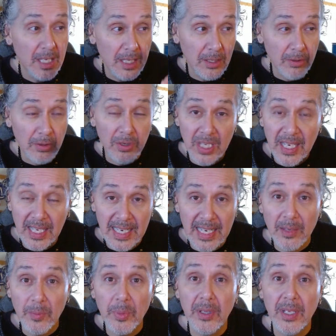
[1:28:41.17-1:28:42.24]
you're going to get on
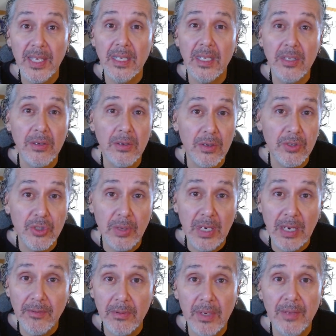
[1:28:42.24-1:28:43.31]
a plane and you're going to
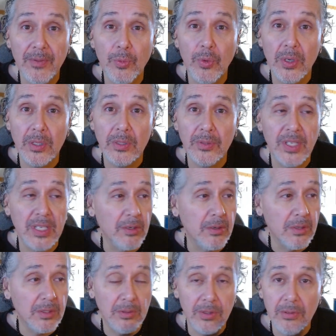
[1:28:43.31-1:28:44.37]
travel around the world and you're
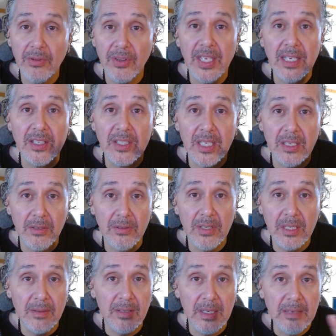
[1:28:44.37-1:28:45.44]
going to do things that you
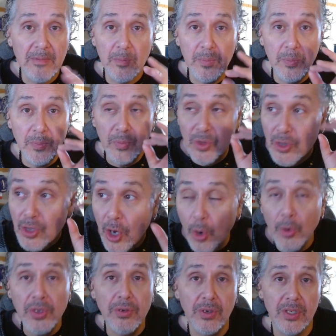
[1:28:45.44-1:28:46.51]
didn't even know
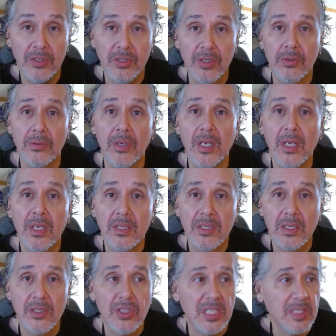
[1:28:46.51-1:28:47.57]
you could do,
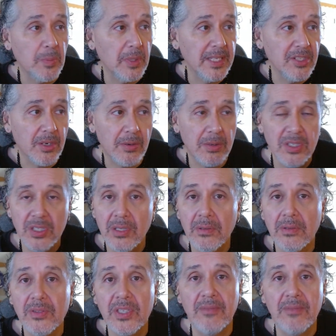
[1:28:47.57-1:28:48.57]
such as place crystals